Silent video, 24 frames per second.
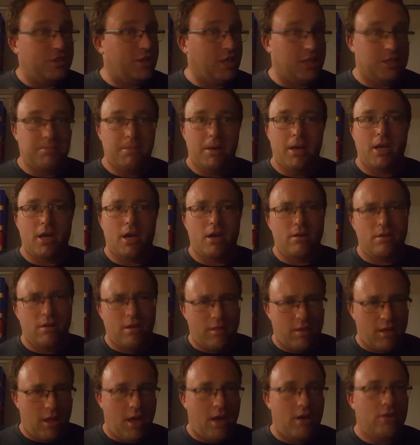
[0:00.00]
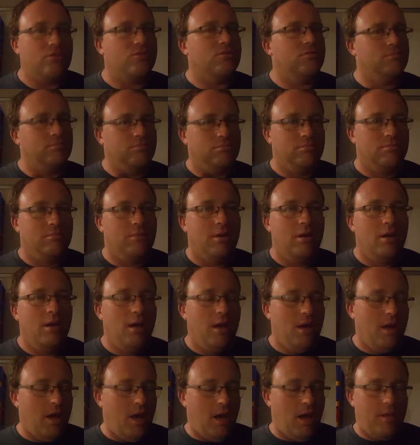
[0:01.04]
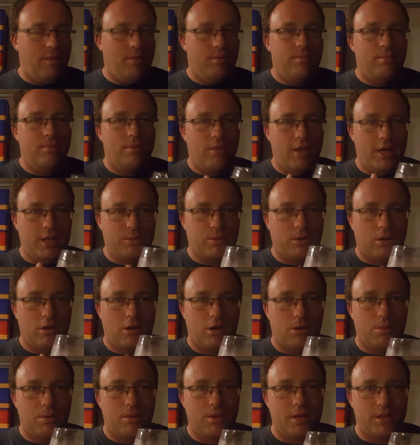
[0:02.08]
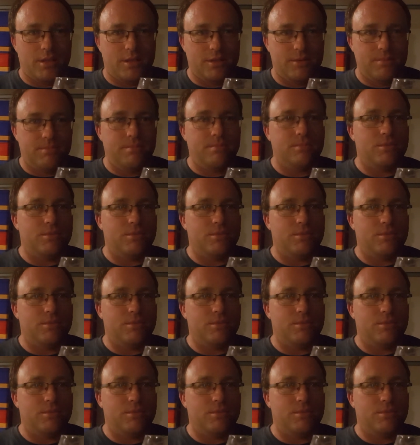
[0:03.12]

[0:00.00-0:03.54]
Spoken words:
Just mango, nothing else. And that's what I got with this.